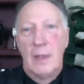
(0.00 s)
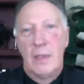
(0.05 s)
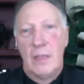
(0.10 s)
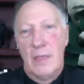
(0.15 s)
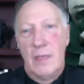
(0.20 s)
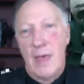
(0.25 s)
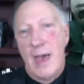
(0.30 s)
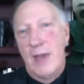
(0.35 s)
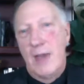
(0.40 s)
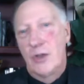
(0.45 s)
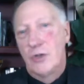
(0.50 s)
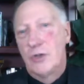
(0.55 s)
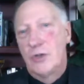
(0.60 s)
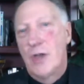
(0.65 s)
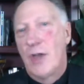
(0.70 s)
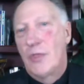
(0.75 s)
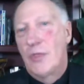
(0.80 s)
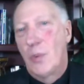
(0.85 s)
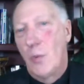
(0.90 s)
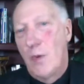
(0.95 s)
That is
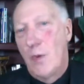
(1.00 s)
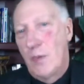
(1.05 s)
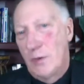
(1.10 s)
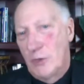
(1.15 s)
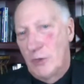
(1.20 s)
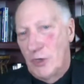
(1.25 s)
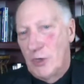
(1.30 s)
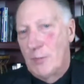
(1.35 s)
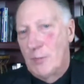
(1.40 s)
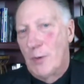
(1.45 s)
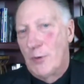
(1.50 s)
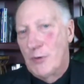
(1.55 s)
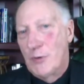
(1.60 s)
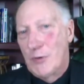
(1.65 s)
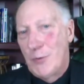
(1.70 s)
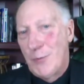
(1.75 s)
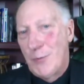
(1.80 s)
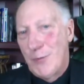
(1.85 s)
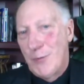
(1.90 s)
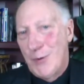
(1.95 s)
not the way this is supposed
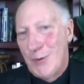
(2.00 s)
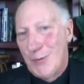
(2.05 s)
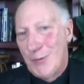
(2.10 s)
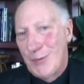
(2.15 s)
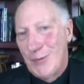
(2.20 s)
to work.